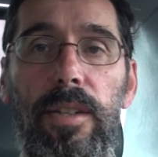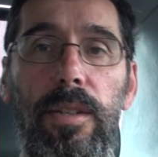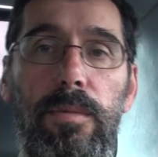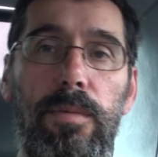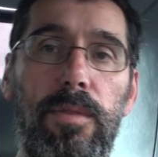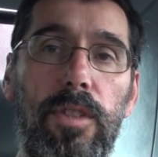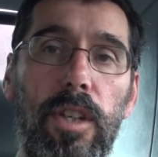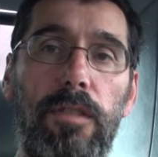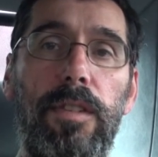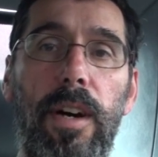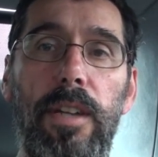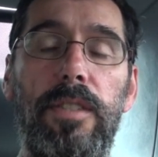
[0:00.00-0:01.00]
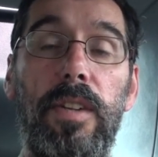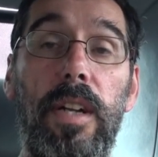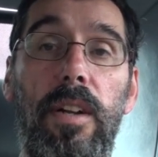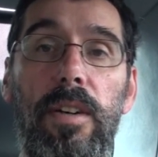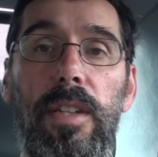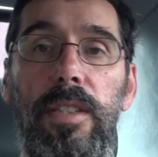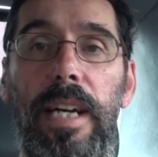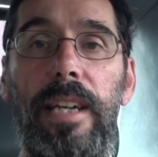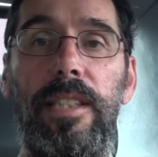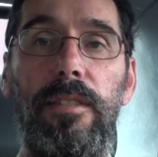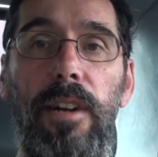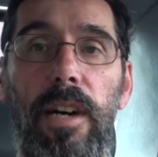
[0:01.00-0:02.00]
or two flights and a longer
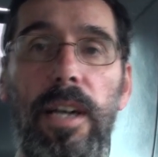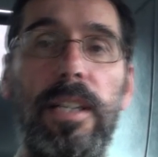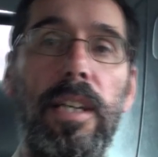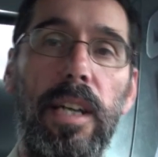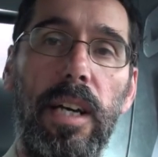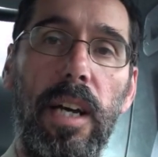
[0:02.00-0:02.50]
taxi ride.